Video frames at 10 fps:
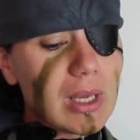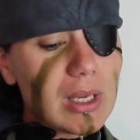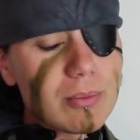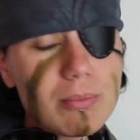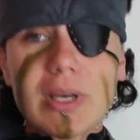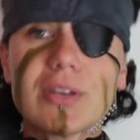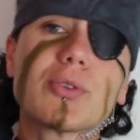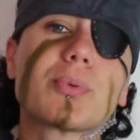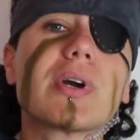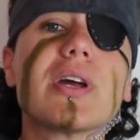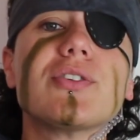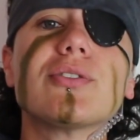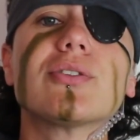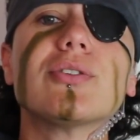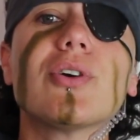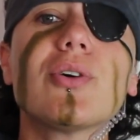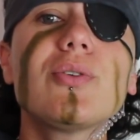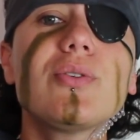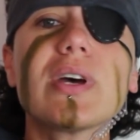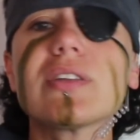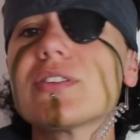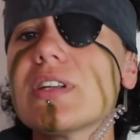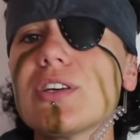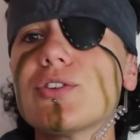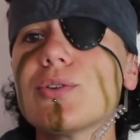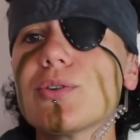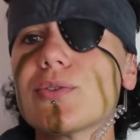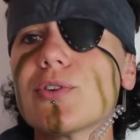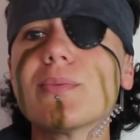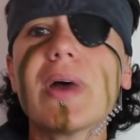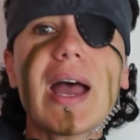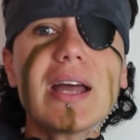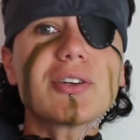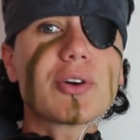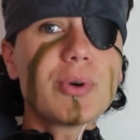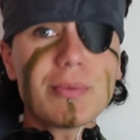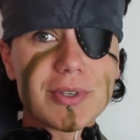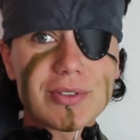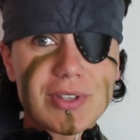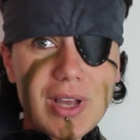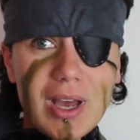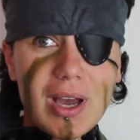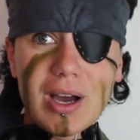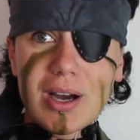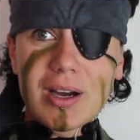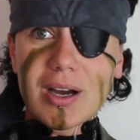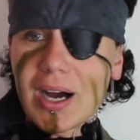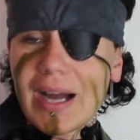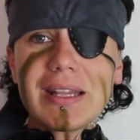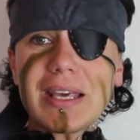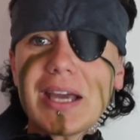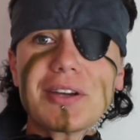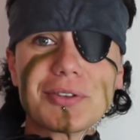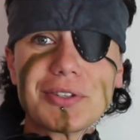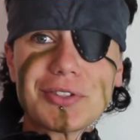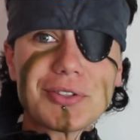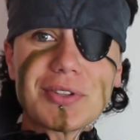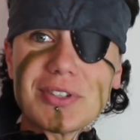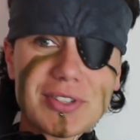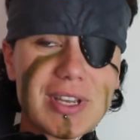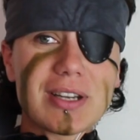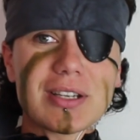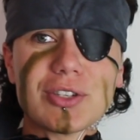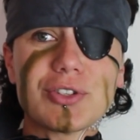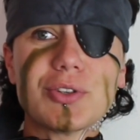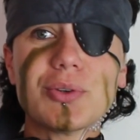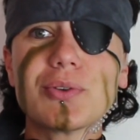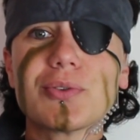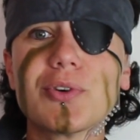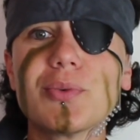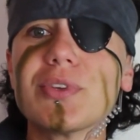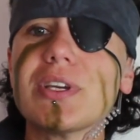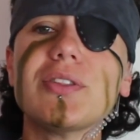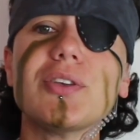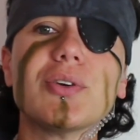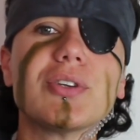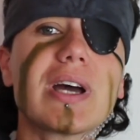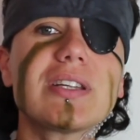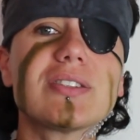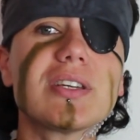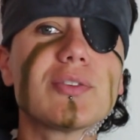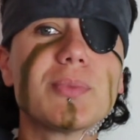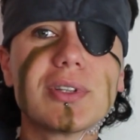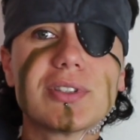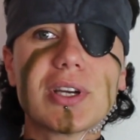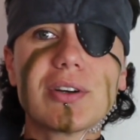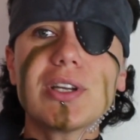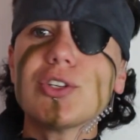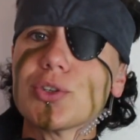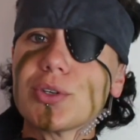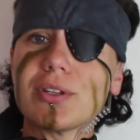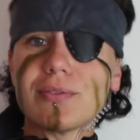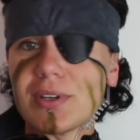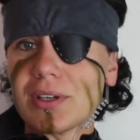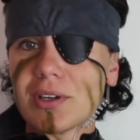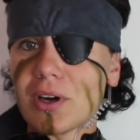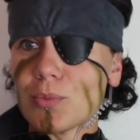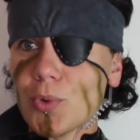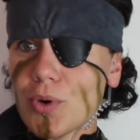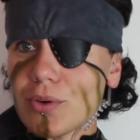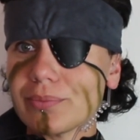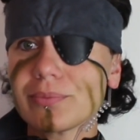It may surprise you to know that Snake's uniform and equipment are highly accurate to the standard issue uniforms in the United States military during the Vietnam War.